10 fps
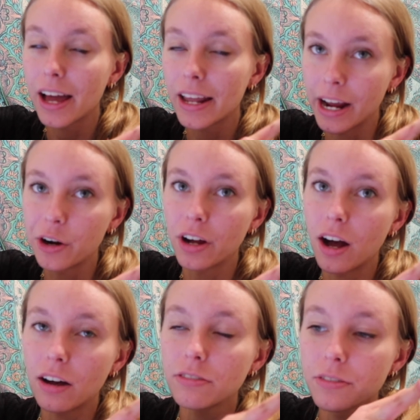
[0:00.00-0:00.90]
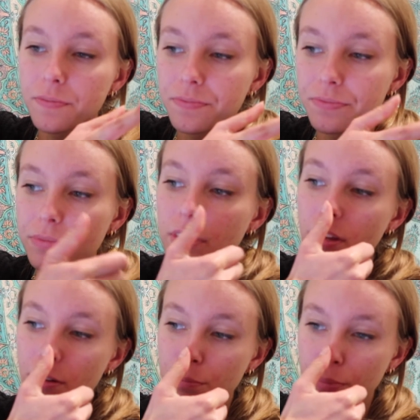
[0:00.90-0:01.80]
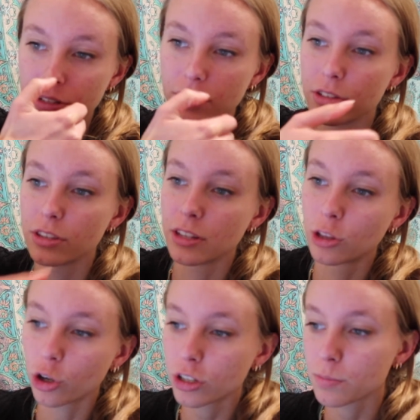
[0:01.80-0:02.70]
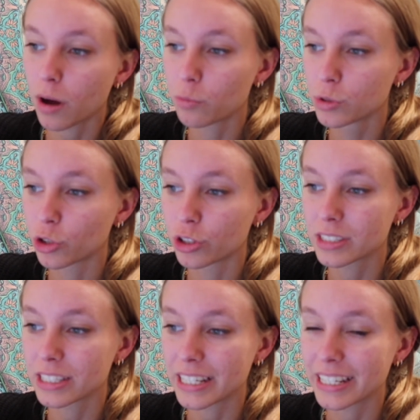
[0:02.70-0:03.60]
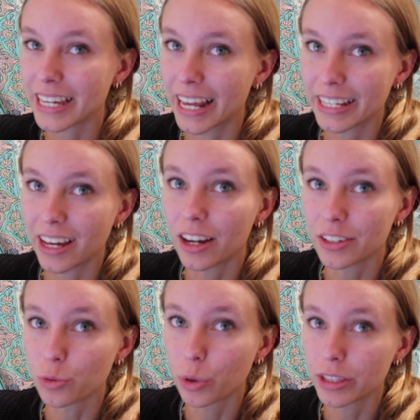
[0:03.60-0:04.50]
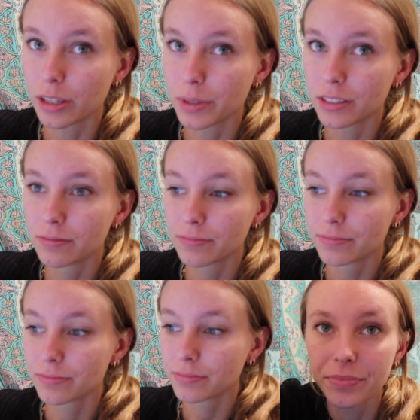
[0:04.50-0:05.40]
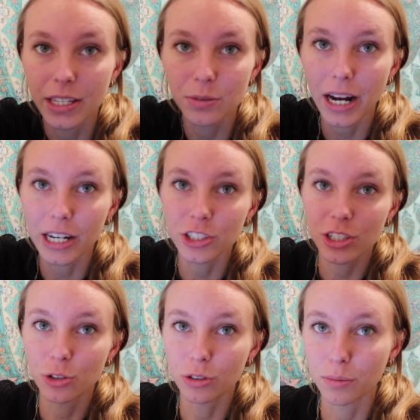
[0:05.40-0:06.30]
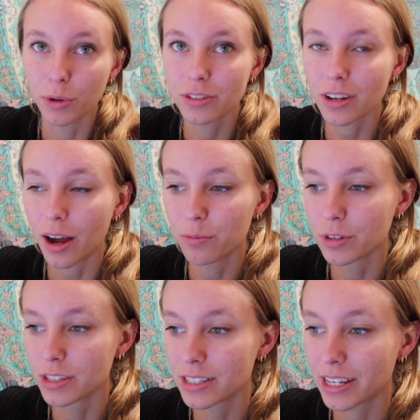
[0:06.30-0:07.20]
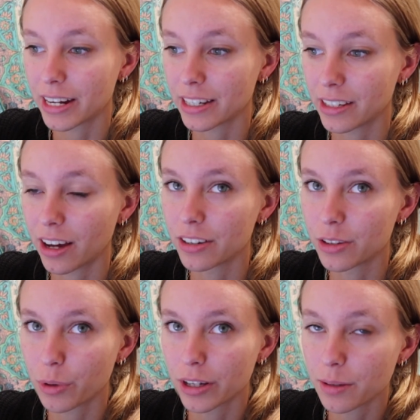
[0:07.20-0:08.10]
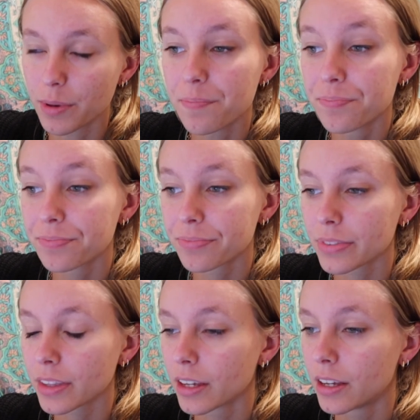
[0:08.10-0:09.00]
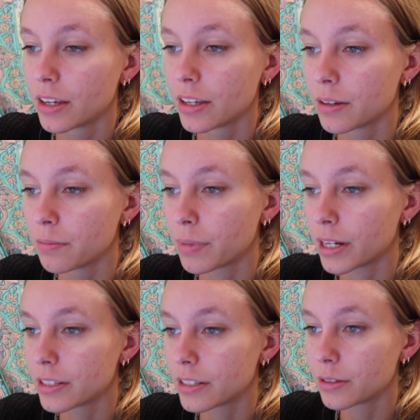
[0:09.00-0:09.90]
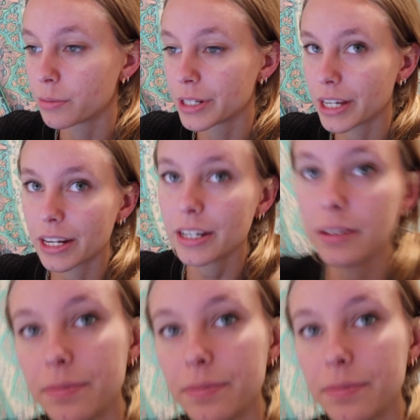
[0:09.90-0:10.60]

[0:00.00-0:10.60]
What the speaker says: an hour and a half, but the longest part was honestly getting it under the word limit. That's what actually took the most time, was getting it under the word limit. But we're done.